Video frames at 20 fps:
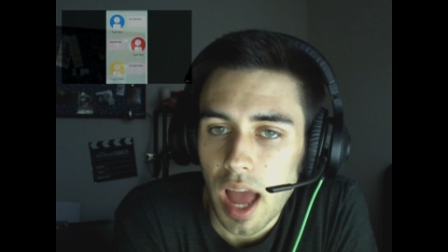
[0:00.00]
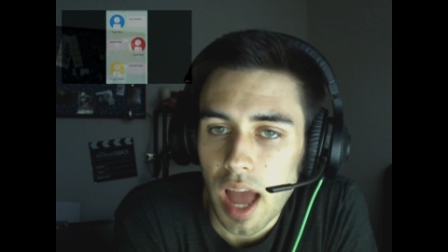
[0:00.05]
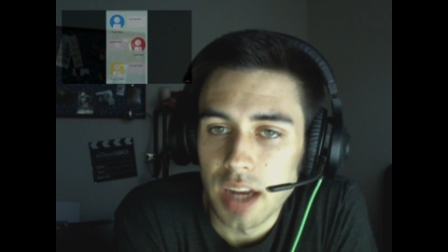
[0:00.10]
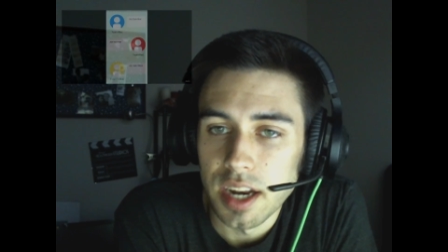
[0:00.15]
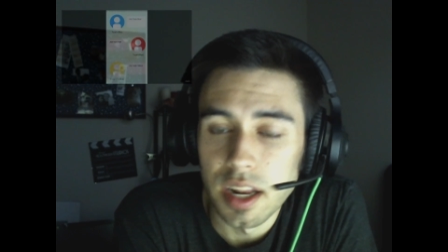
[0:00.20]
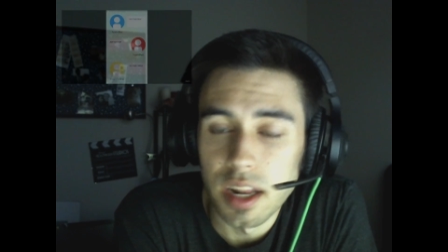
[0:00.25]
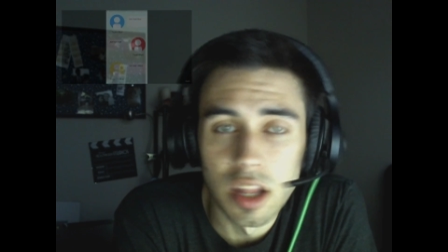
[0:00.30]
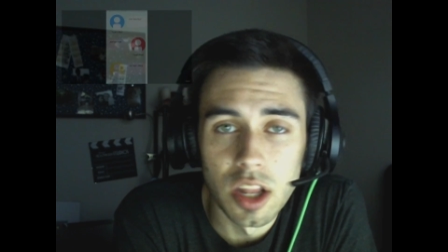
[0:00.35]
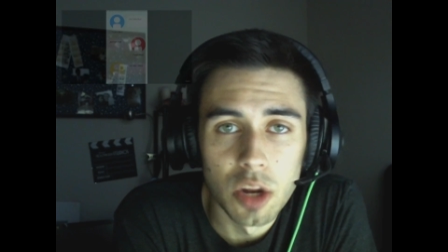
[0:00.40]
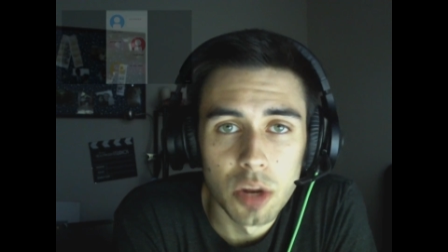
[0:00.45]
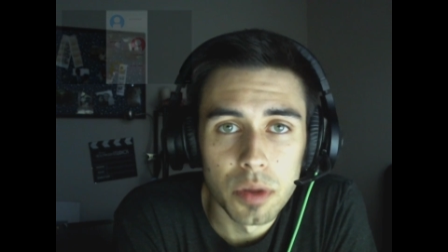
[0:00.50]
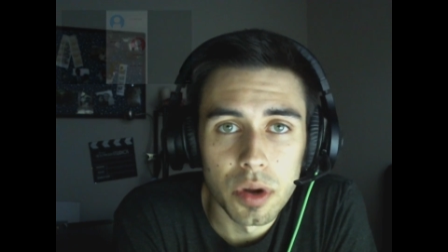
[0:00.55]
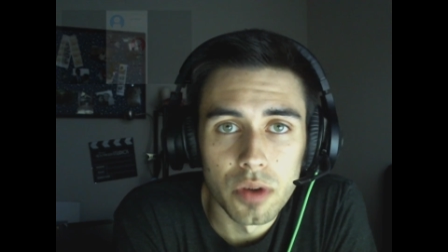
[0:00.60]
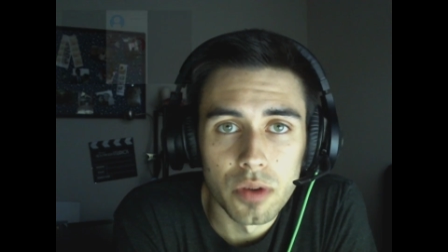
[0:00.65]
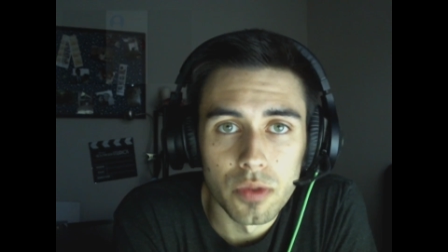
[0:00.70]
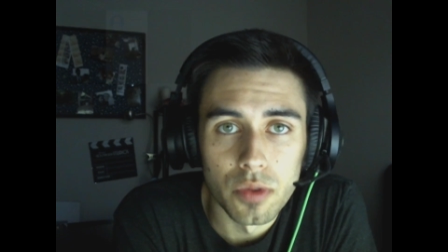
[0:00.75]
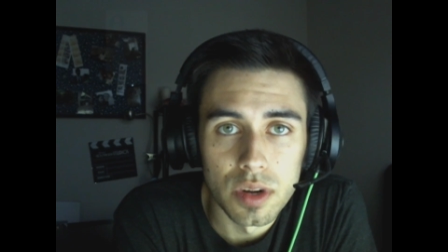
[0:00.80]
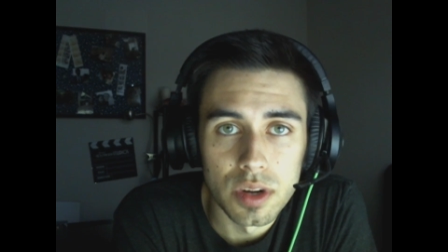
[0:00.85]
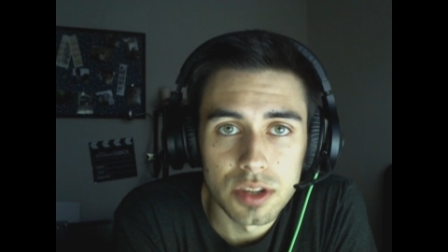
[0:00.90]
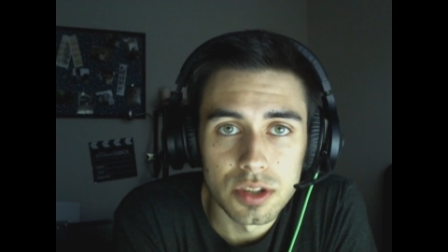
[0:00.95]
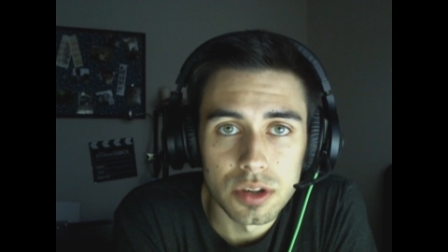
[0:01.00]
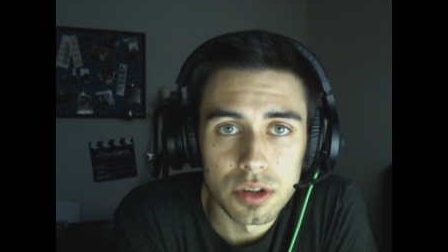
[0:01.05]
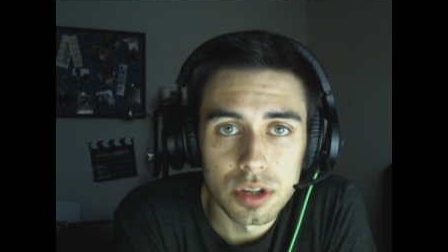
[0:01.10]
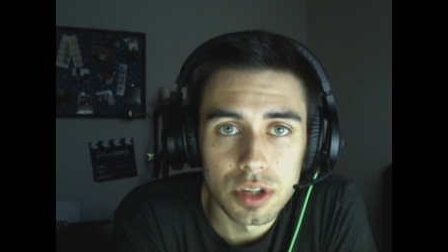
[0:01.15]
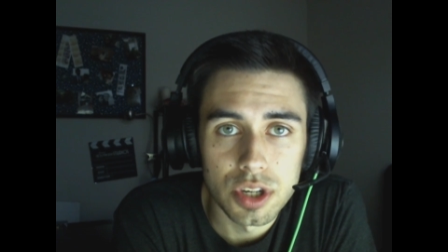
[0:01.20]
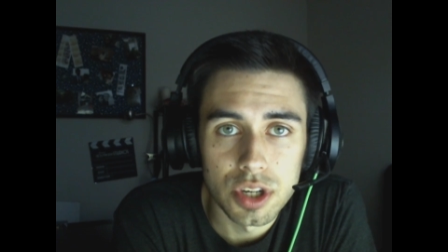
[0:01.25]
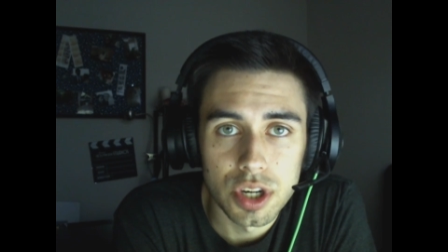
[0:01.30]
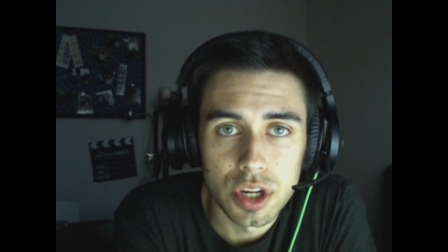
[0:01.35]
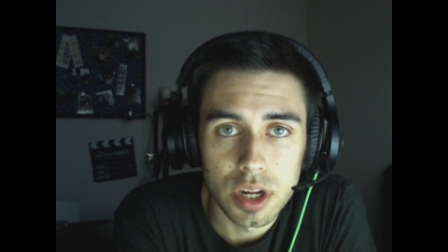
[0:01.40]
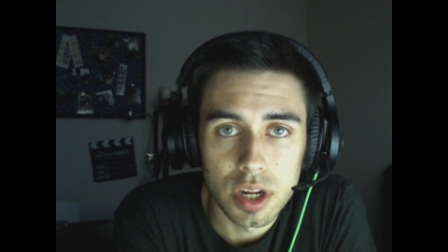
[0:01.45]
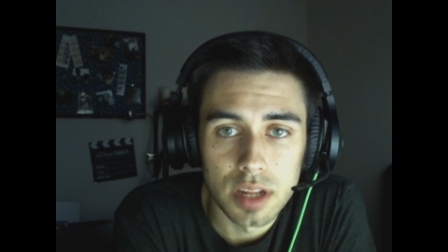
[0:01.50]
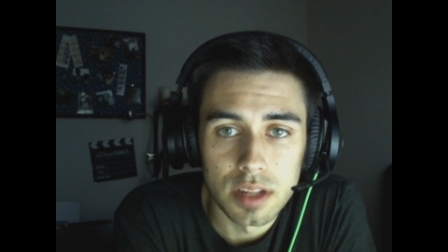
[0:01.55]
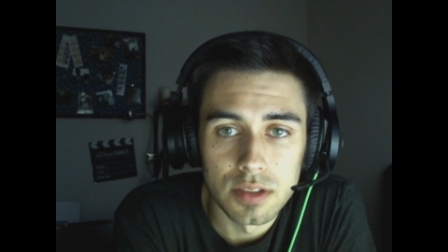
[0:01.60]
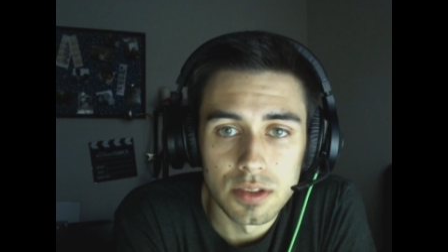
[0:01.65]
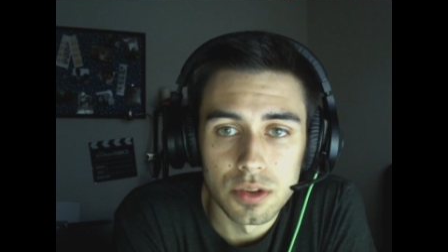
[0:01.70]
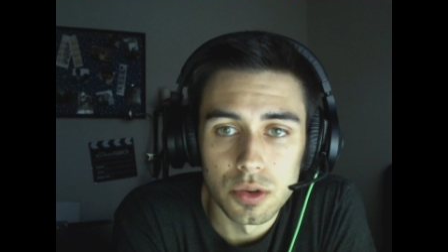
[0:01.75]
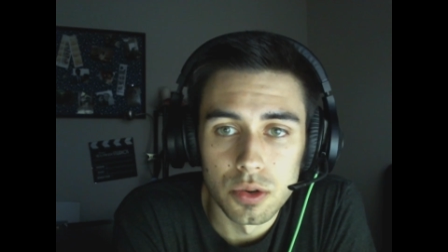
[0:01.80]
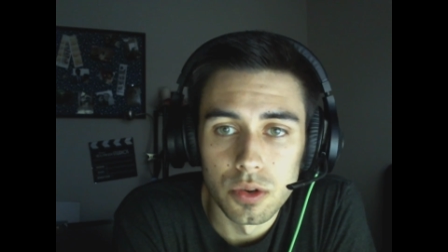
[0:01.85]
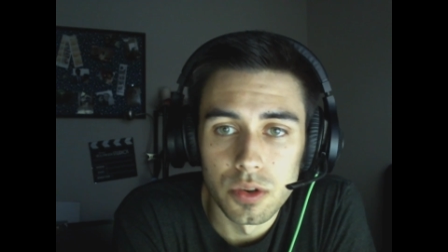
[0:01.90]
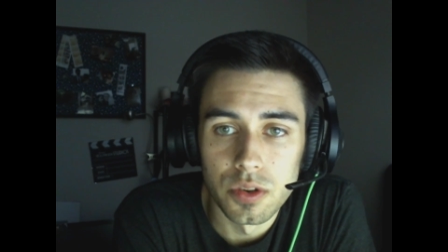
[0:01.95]
I did a little bit of research
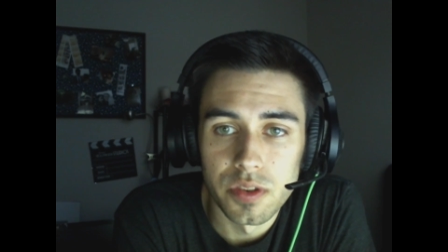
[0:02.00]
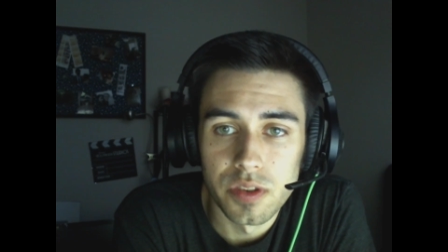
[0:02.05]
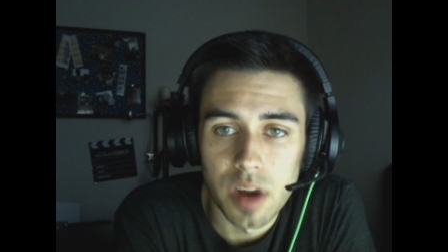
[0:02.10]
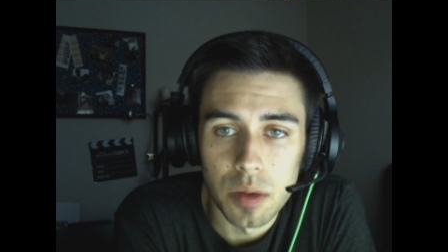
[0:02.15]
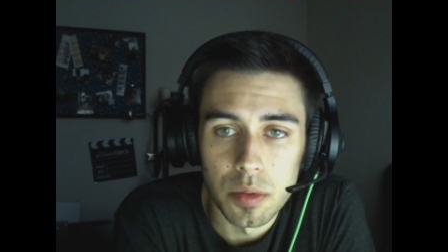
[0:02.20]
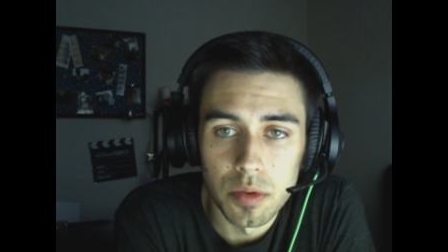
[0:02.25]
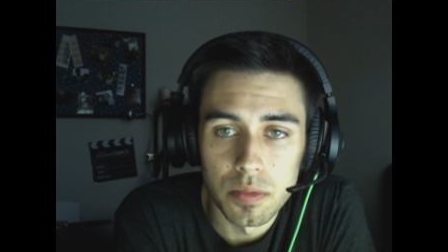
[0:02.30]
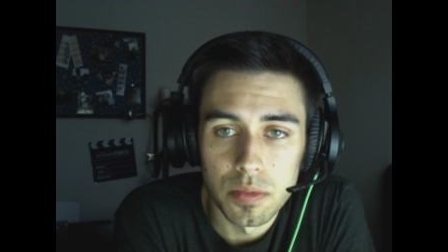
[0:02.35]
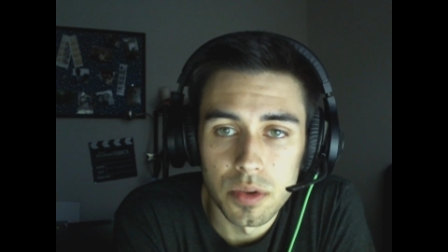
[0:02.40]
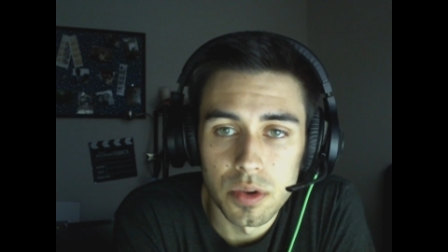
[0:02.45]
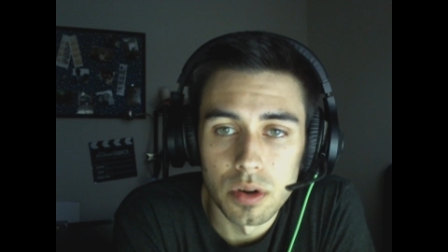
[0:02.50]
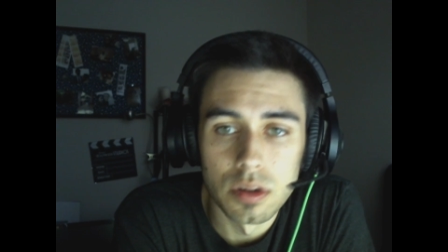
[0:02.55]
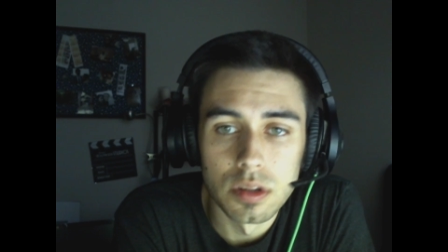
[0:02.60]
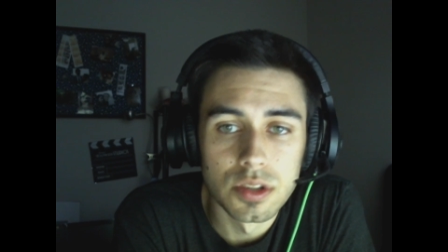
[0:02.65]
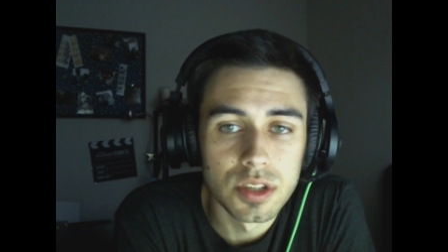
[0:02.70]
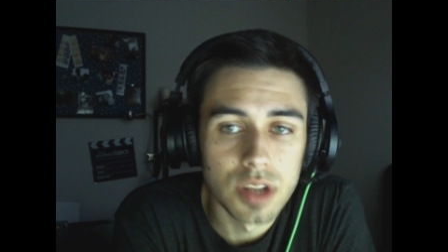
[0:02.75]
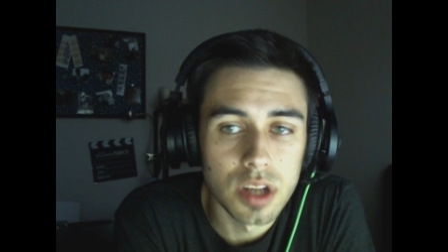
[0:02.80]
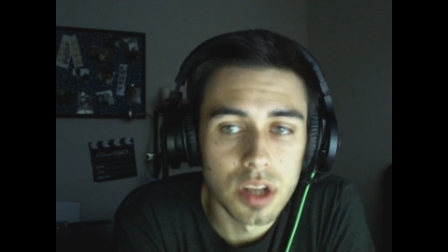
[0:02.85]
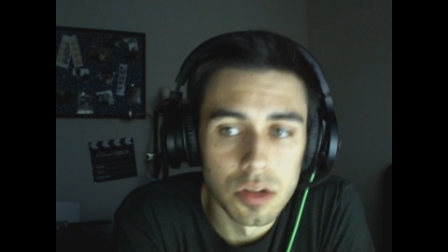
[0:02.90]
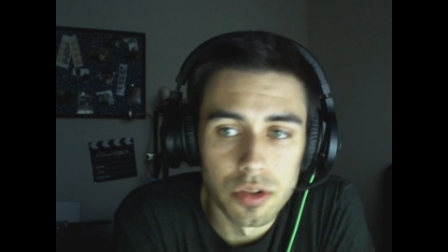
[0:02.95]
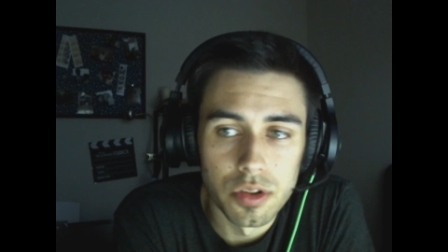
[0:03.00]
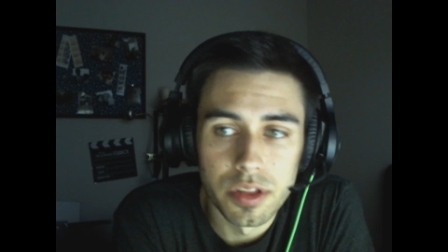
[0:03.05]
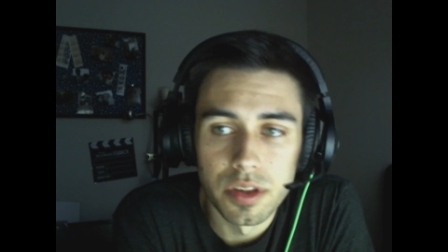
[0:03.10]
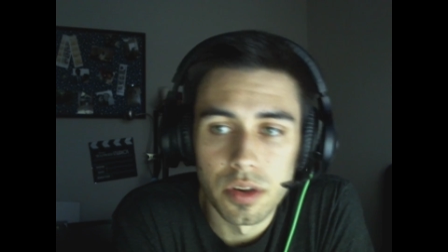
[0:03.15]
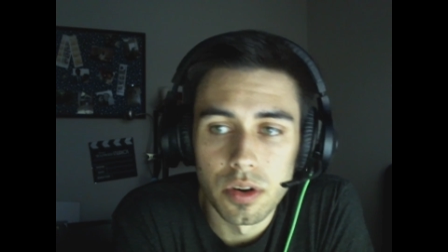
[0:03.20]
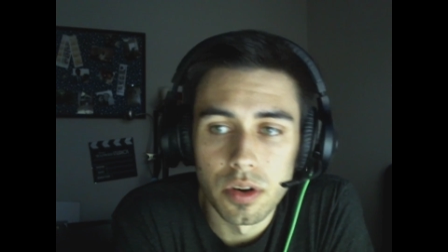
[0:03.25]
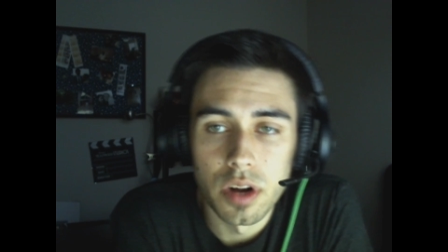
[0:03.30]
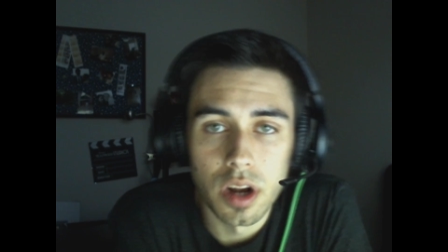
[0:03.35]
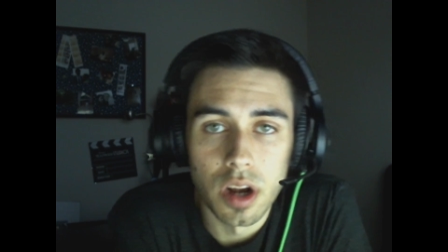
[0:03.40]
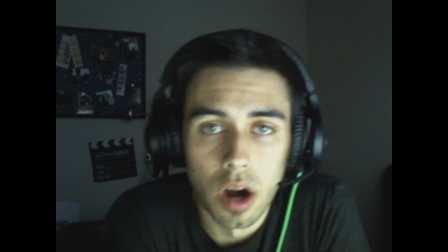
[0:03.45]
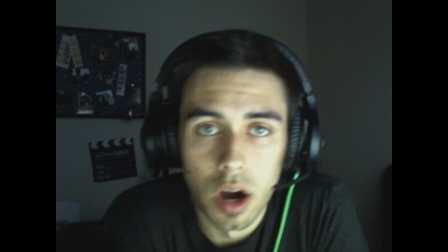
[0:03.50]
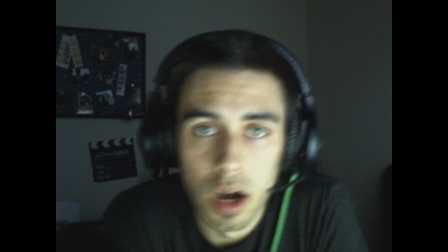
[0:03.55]
into Faber Birren's color theory